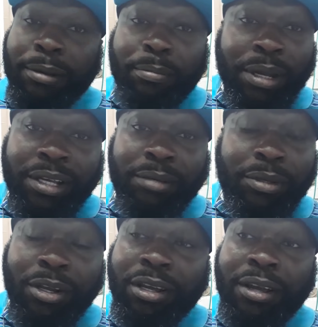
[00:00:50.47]
ain't
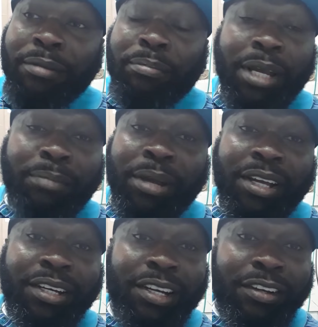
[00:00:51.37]
making
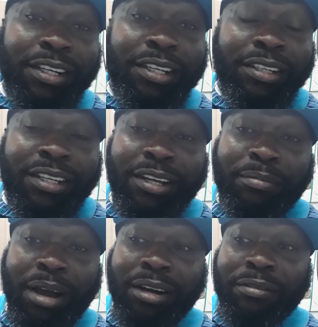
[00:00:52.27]
nearly the
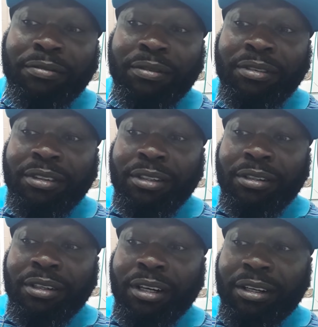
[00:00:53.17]
amount of
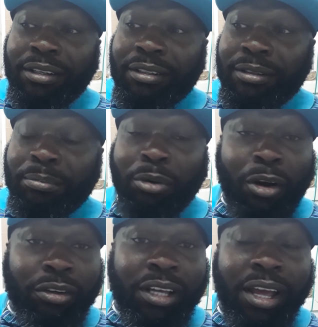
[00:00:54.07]

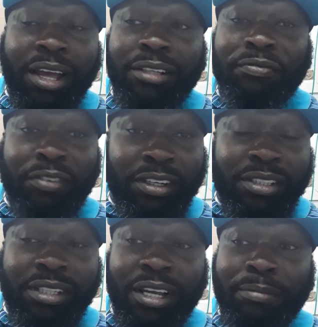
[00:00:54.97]
broadcast
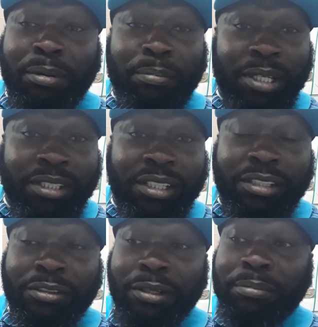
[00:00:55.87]
fuss and publicity
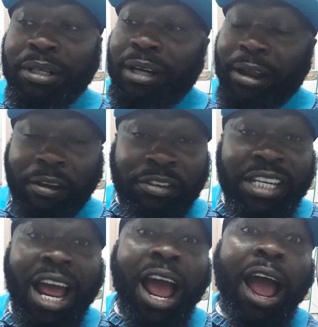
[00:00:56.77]
to it. But like, every
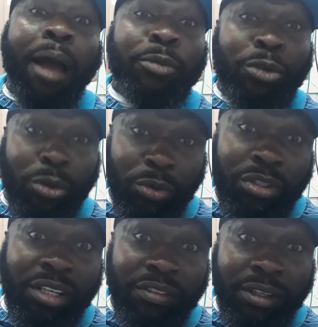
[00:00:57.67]
time you turn on the
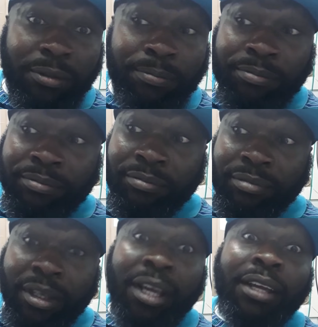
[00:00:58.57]
TV,
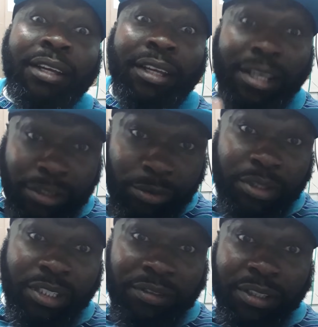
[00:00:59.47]
it's on
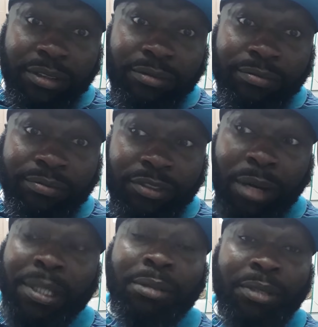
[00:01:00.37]
TV.
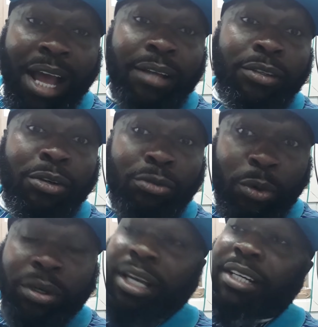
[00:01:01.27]
Talk about some goddamn
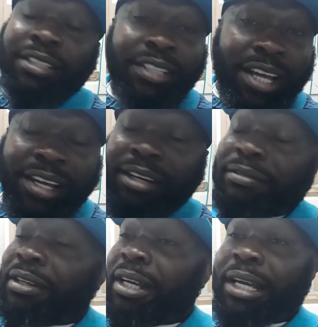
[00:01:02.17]
Rona, and it's
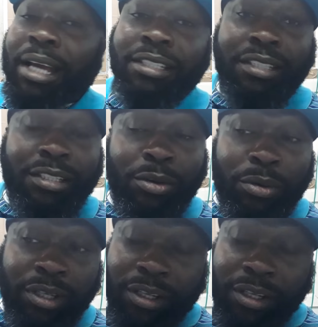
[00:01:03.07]
negative. Cases is going